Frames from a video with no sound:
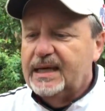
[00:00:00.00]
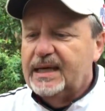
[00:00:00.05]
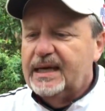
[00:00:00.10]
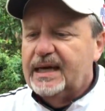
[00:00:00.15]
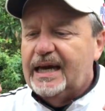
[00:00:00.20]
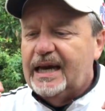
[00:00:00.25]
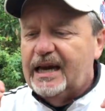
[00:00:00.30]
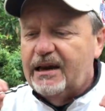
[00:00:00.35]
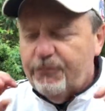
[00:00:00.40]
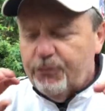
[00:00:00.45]

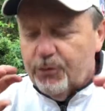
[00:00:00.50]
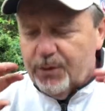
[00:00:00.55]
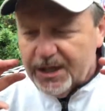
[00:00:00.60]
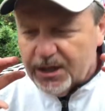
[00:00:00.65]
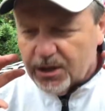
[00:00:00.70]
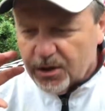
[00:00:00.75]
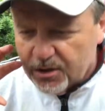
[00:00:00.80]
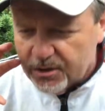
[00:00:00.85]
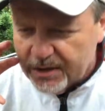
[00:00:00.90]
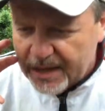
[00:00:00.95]
if we
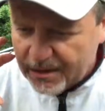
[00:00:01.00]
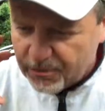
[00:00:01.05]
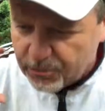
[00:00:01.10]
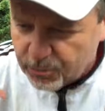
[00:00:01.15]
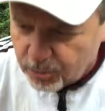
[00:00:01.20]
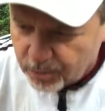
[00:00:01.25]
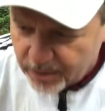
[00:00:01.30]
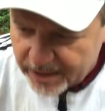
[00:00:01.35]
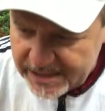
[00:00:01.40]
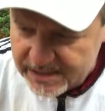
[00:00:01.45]
learn that
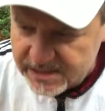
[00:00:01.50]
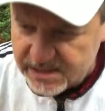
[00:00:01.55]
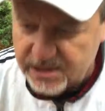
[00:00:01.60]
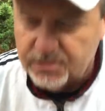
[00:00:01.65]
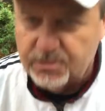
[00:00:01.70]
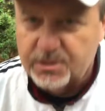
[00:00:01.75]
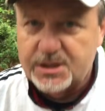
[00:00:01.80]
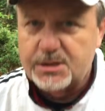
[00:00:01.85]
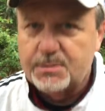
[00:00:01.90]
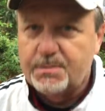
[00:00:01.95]
reason
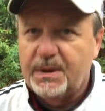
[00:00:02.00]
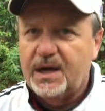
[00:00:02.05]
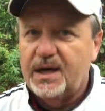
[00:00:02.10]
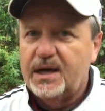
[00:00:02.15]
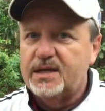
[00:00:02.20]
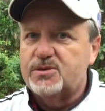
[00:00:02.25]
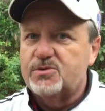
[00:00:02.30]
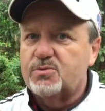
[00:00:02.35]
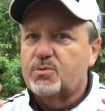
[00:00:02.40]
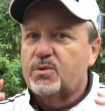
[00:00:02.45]

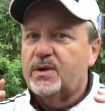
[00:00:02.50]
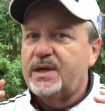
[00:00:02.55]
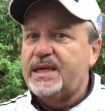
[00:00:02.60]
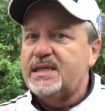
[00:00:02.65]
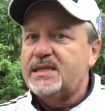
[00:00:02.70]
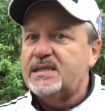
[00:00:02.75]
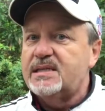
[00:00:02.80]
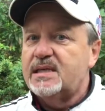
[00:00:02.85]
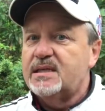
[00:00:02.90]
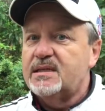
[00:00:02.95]
response
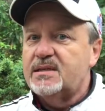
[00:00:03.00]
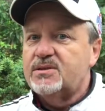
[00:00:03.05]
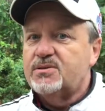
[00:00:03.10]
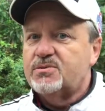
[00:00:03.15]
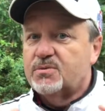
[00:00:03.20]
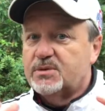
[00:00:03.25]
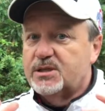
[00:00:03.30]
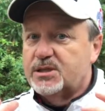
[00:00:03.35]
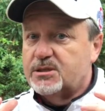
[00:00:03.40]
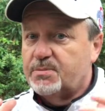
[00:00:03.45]
reasoned
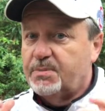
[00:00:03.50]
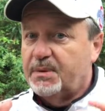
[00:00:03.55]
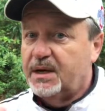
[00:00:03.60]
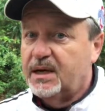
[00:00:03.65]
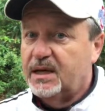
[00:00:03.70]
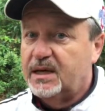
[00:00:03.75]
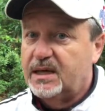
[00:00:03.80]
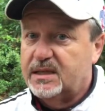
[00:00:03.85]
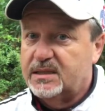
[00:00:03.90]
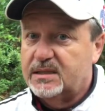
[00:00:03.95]

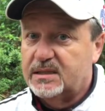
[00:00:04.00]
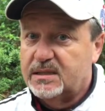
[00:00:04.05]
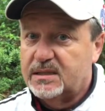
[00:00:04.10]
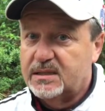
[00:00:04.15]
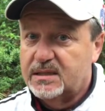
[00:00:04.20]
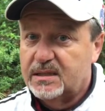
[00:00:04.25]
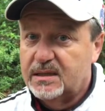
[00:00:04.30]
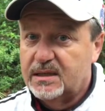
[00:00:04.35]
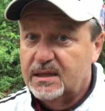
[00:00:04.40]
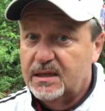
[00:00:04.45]

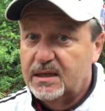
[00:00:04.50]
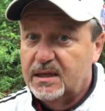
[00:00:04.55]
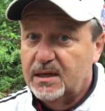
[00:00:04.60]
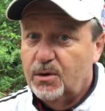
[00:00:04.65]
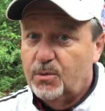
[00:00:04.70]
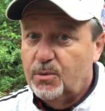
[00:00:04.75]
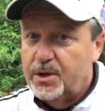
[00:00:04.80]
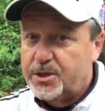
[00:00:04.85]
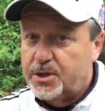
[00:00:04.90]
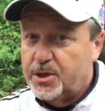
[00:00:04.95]
response
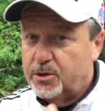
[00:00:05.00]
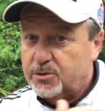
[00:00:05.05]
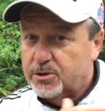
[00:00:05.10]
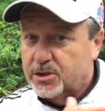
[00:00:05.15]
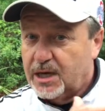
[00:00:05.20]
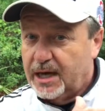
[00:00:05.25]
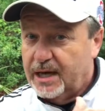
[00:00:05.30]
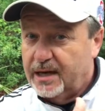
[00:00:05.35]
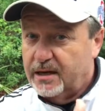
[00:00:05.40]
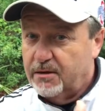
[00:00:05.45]
with those
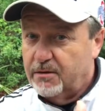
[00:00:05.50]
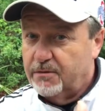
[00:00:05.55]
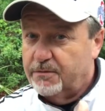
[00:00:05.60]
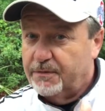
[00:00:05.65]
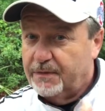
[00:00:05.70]
kind of